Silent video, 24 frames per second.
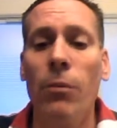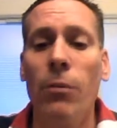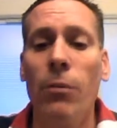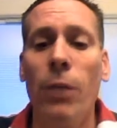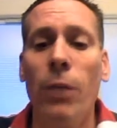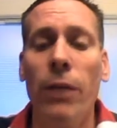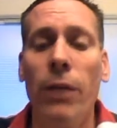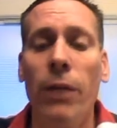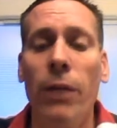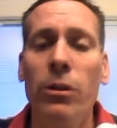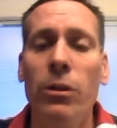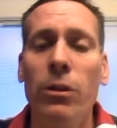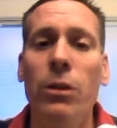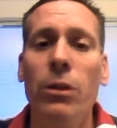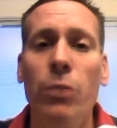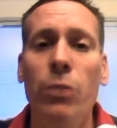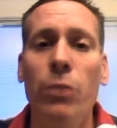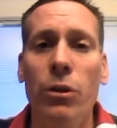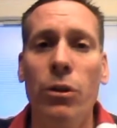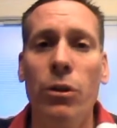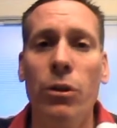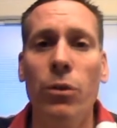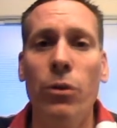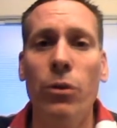Everything that we
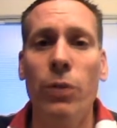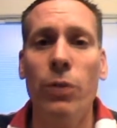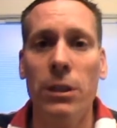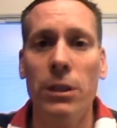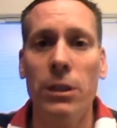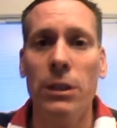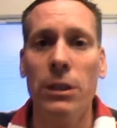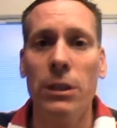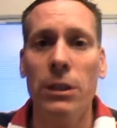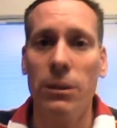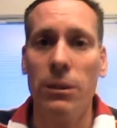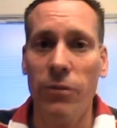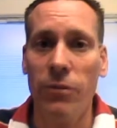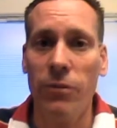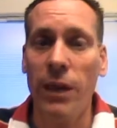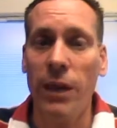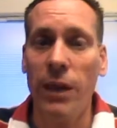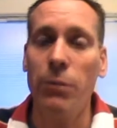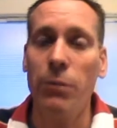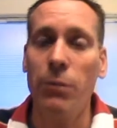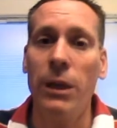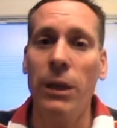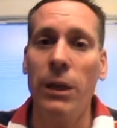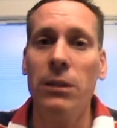do is
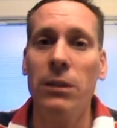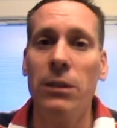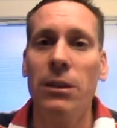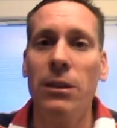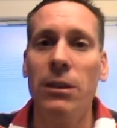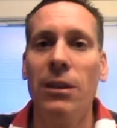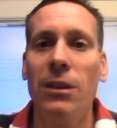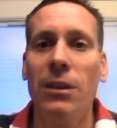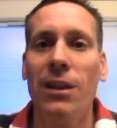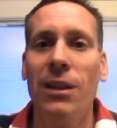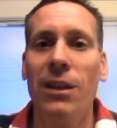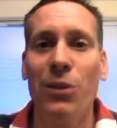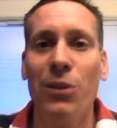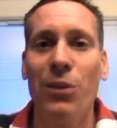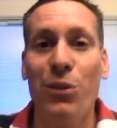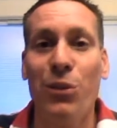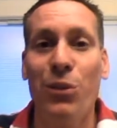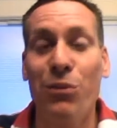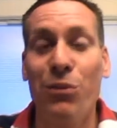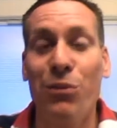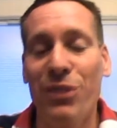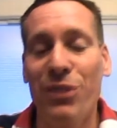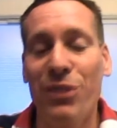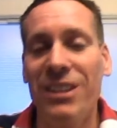fact-based in order
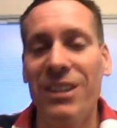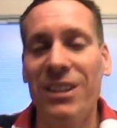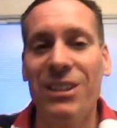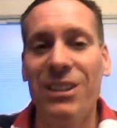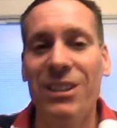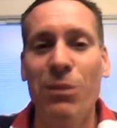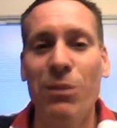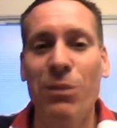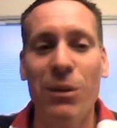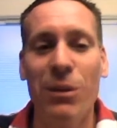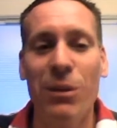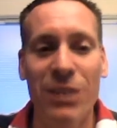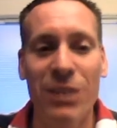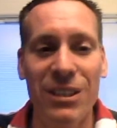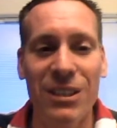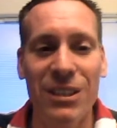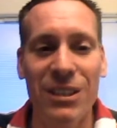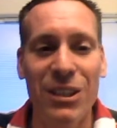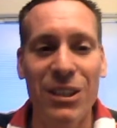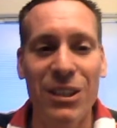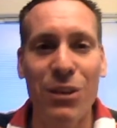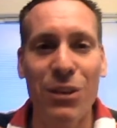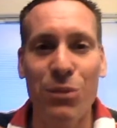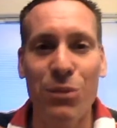for us to be able to
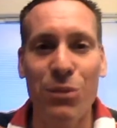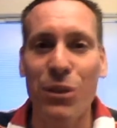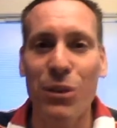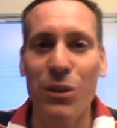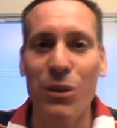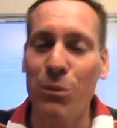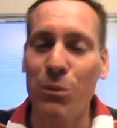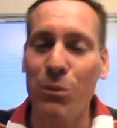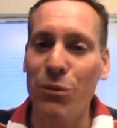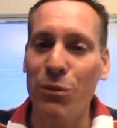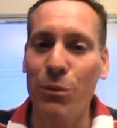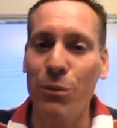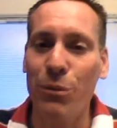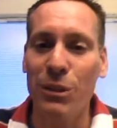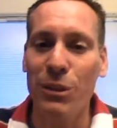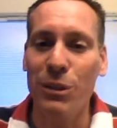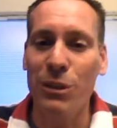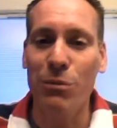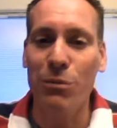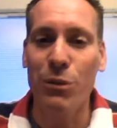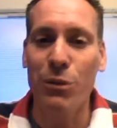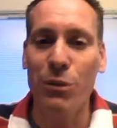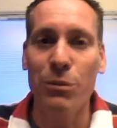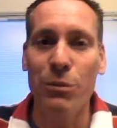continue with our performance
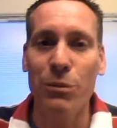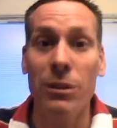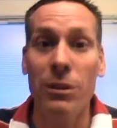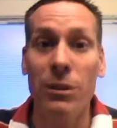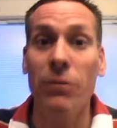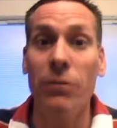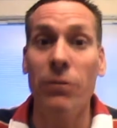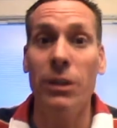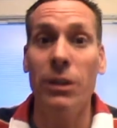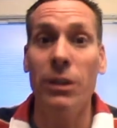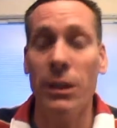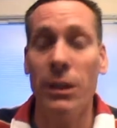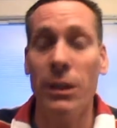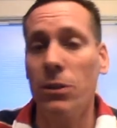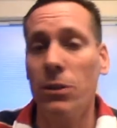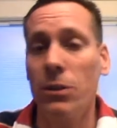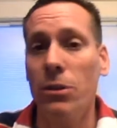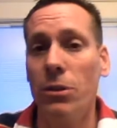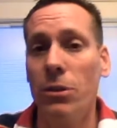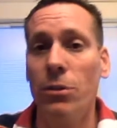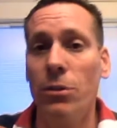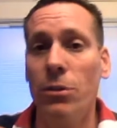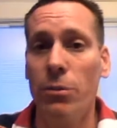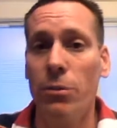improvements over the next
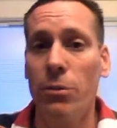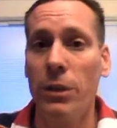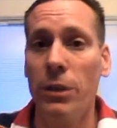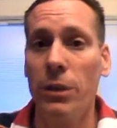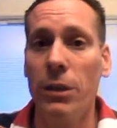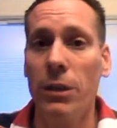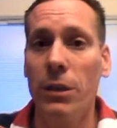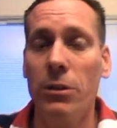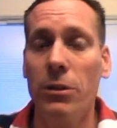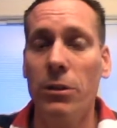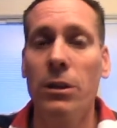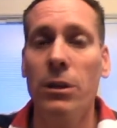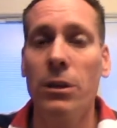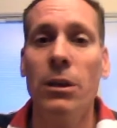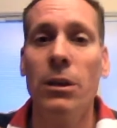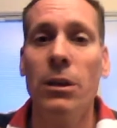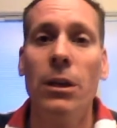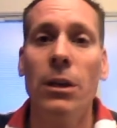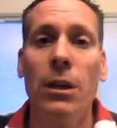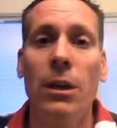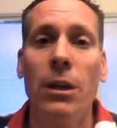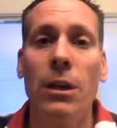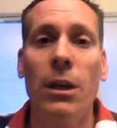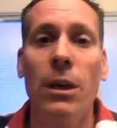2 to 3 years.
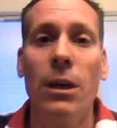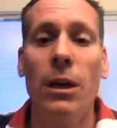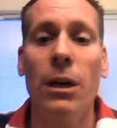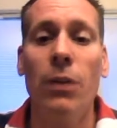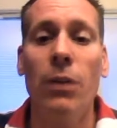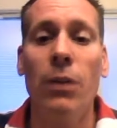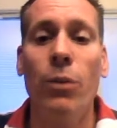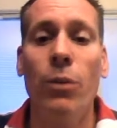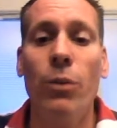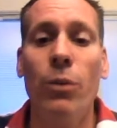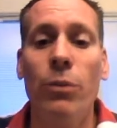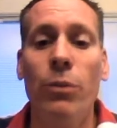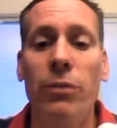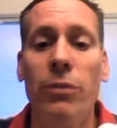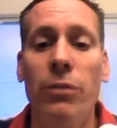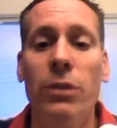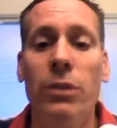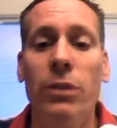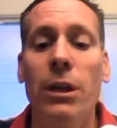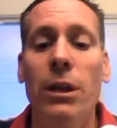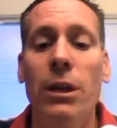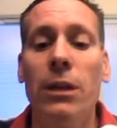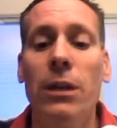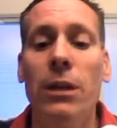What we've
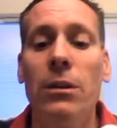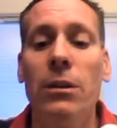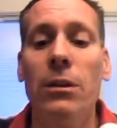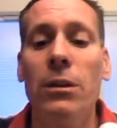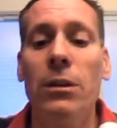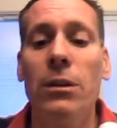done